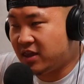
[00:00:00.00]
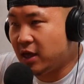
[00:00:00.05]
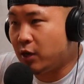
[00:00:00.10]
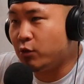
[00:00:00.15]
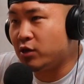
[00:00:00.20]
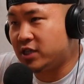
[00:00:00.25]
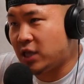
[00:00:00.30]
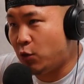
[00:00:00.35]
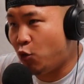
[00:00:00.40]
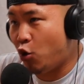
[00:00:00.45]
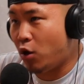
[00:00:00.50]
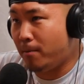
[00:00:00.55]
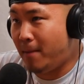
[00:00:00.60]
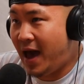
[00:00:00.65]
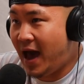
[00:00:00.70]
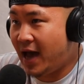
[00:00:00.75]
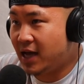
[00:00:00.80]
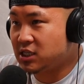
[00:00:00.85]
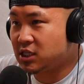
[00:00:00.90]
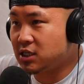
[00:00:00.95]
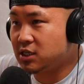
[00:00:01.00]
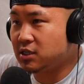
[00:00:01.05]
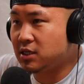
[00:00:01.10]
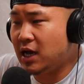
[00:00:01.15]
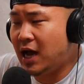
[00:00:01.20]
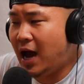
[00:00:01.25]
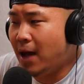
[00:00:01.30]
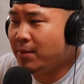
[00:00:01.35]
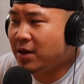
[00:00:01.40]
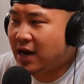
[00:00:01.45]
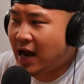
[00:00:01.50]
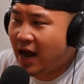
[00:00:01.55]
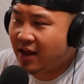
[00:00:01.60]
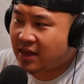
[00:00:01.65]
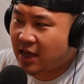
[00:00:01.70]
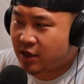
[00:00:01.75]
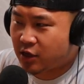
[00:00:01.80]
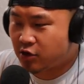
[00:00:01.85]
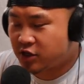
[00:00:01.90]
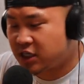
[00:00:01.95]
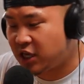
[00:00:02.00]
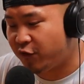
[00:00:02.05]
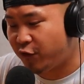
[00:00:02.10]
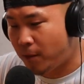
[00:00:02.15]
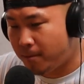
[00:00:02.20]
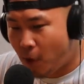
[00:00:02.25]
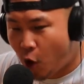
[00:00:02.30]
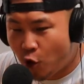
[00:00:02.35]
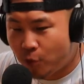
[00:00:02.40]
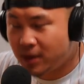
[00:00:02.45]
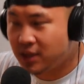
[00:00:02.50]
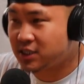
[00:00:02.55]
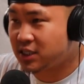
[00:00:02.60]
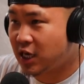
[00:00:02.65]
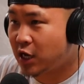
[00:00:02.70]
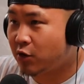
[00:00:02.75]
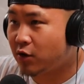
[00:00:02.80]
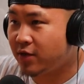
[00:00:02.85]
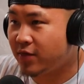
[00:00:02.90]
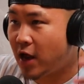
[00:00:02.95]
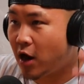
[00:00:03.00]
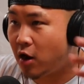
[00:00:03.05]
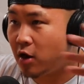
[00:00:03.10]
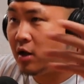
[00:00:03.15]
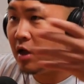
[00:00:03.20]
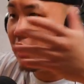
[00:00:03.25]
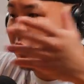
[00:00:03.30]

the okay. thing was they wore masks yeah. i mean i think there's different moments here no, and there